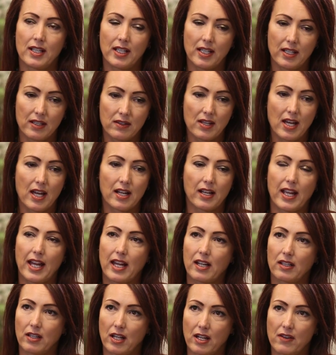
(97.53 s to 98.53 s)
In that, I
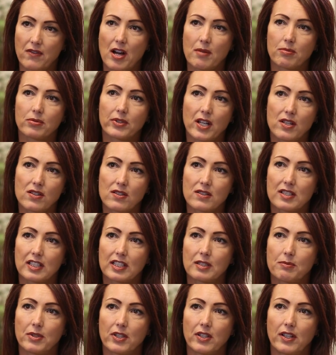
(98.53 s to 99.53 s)
had a lot of operations
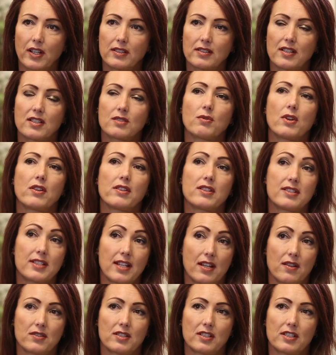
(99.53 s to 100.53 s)
experience as well as sales